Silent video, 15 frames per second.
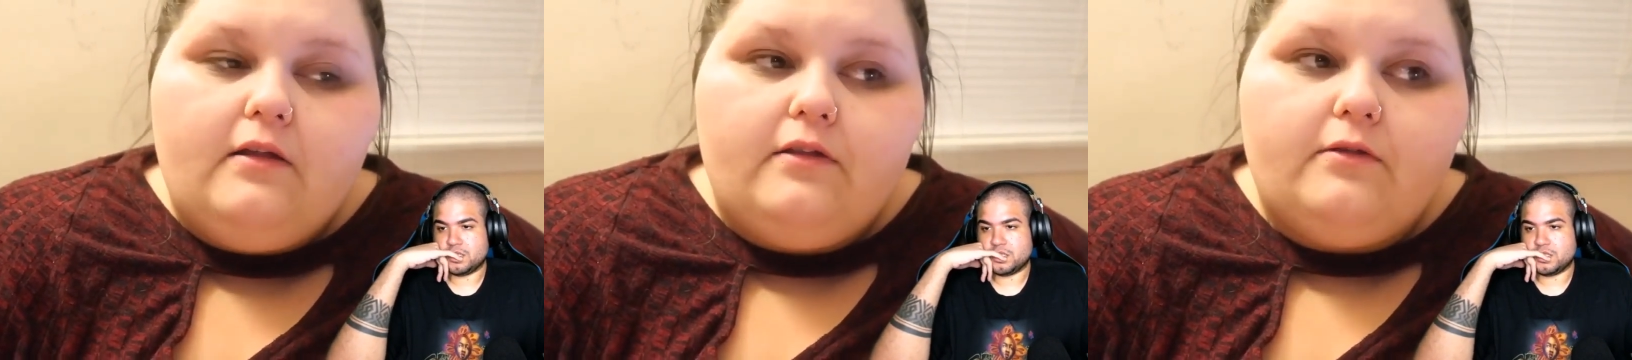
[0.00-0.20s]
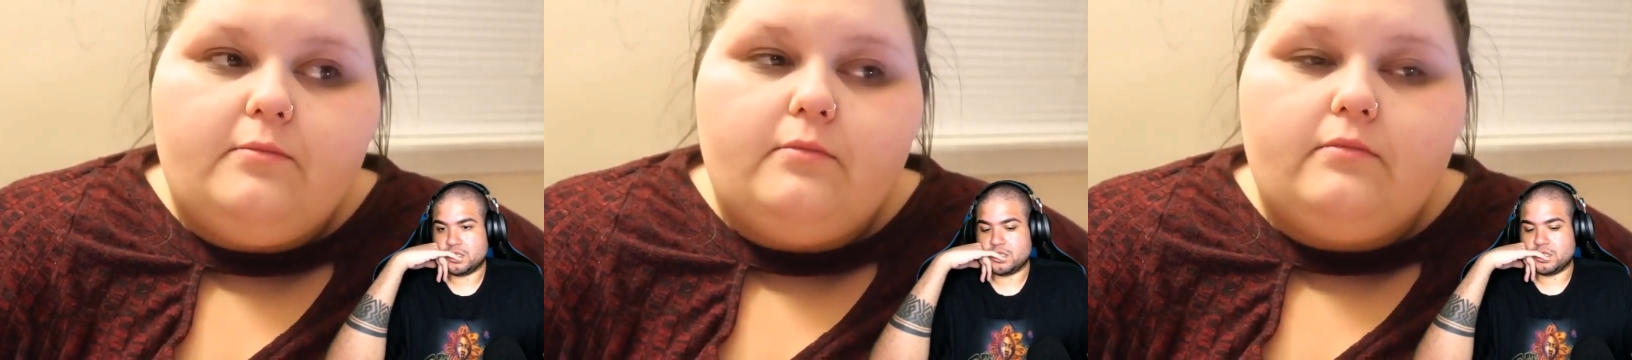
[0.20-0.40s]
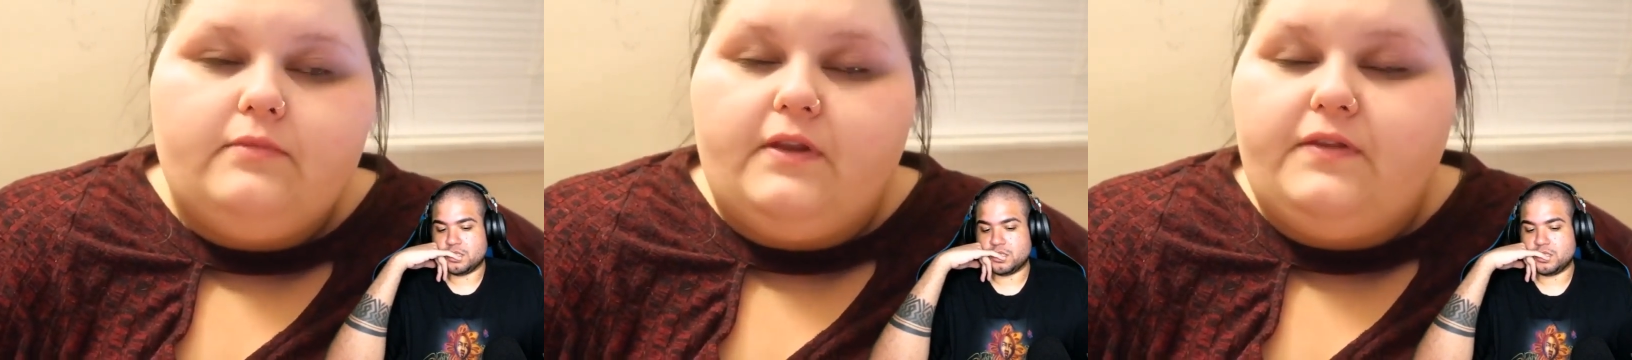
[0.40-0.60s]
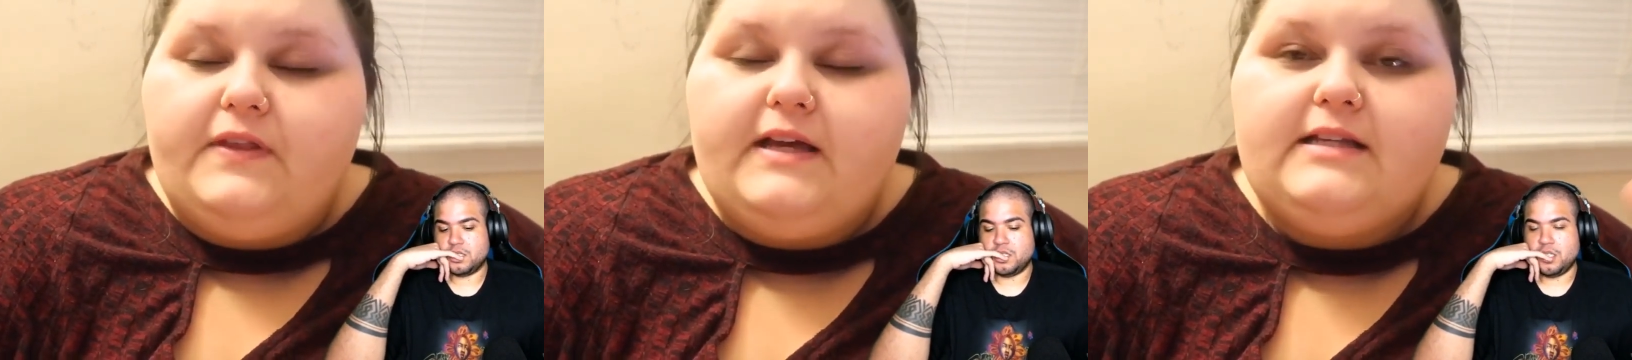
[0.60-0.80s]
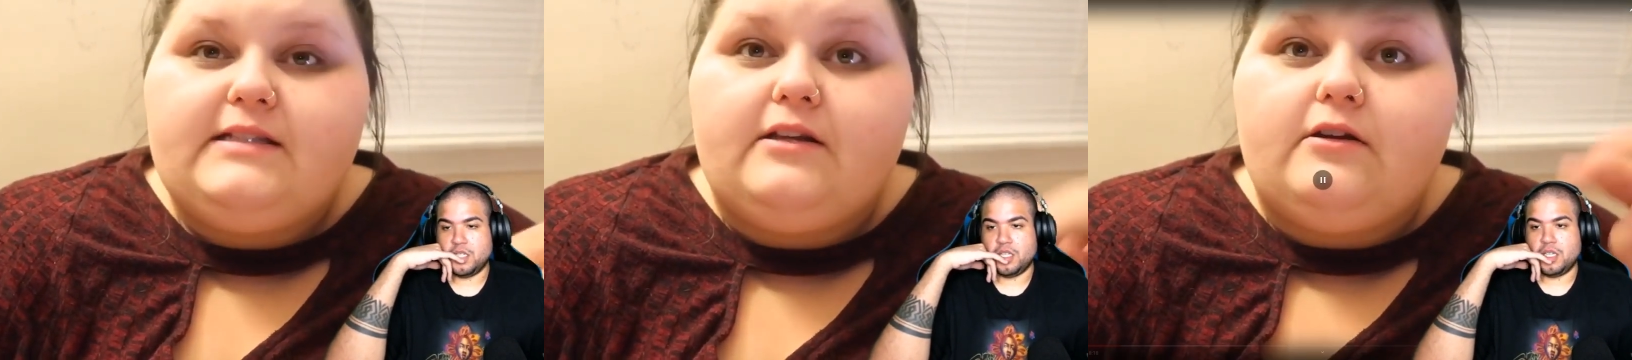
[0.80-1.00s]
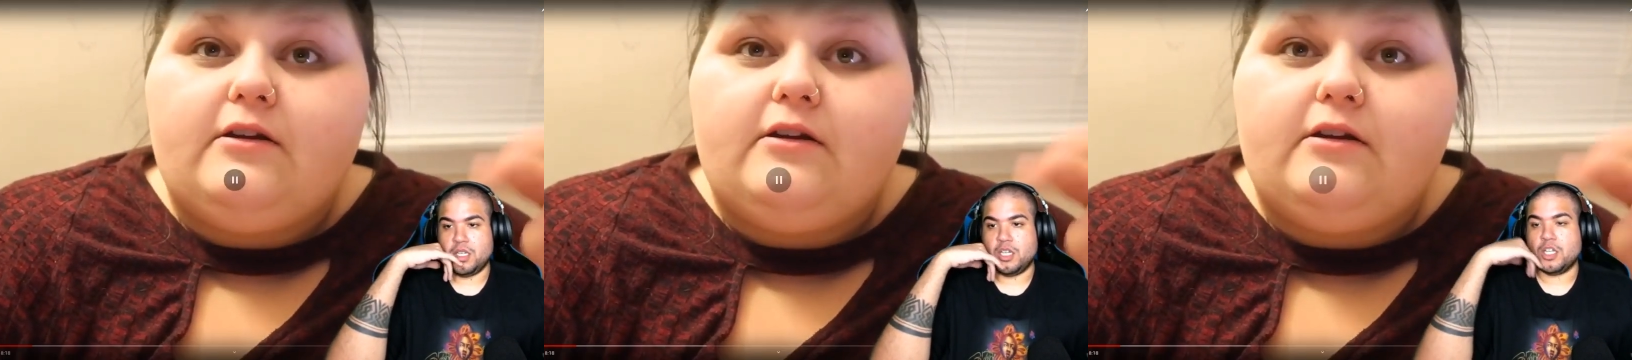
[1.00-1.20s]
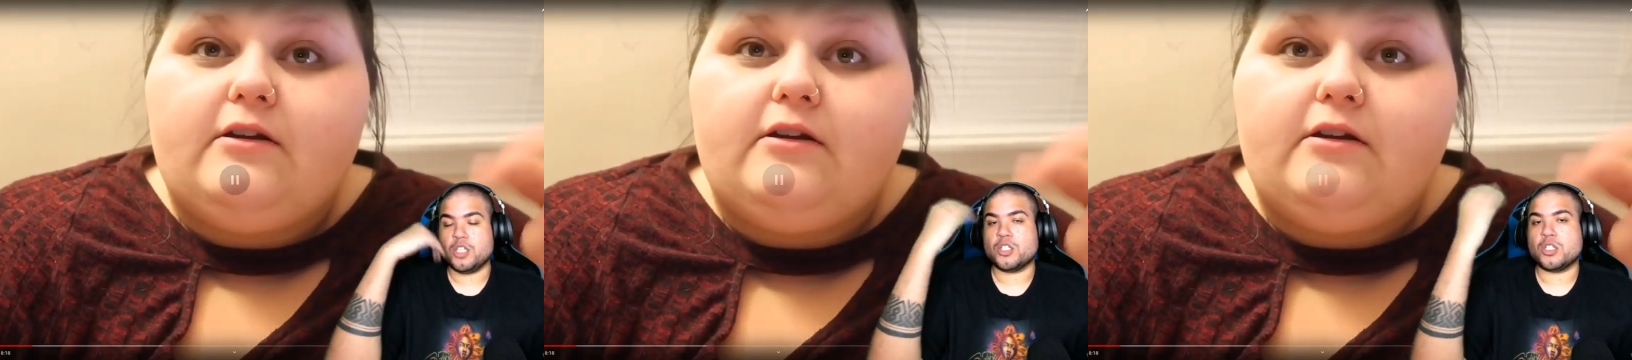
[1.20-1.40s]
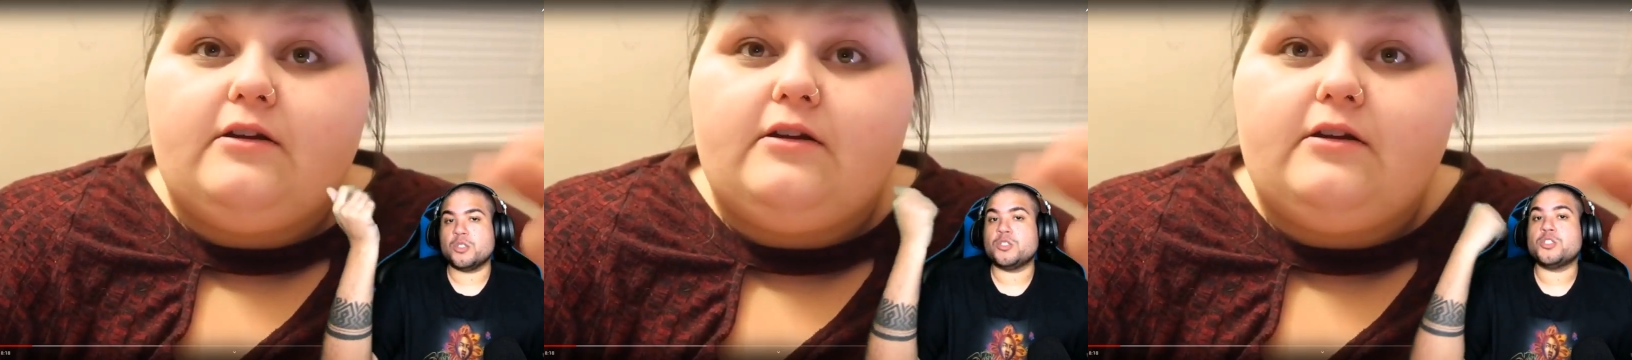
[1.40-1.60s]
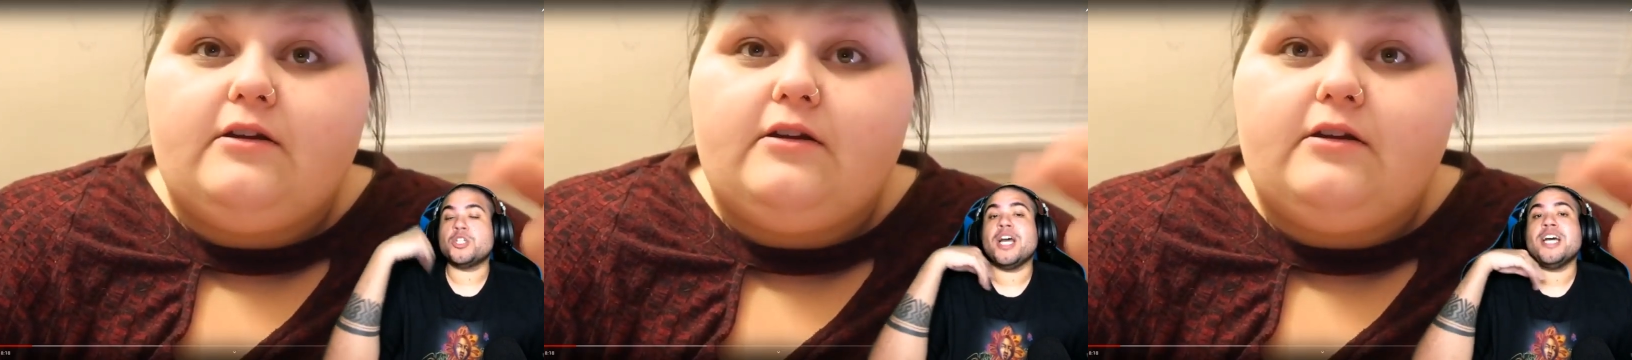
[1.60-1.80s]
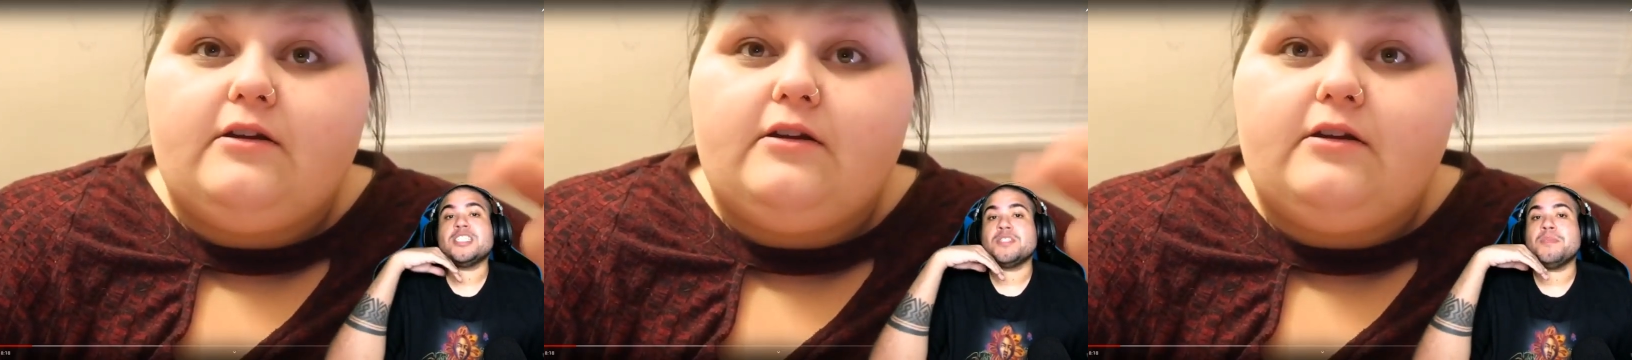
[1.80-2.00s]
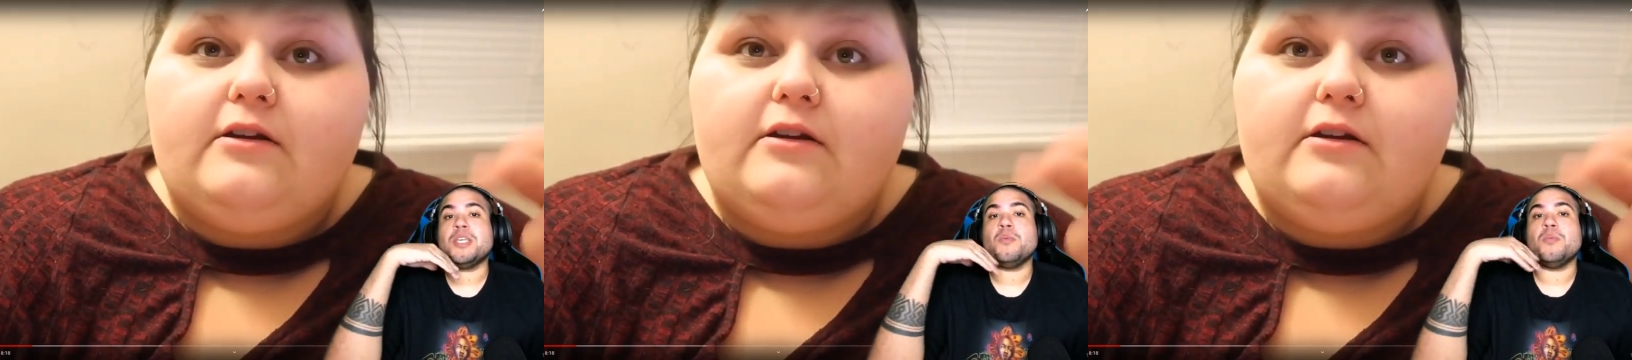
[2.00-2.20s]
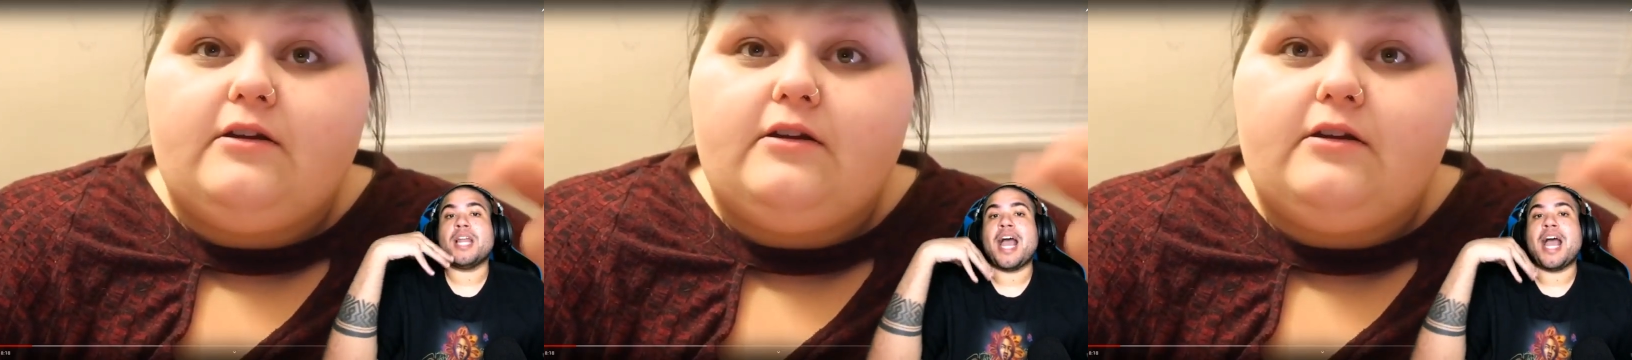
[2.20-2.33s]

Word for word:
Speaker 1: the, the things that...
Speaker 2: Trust me when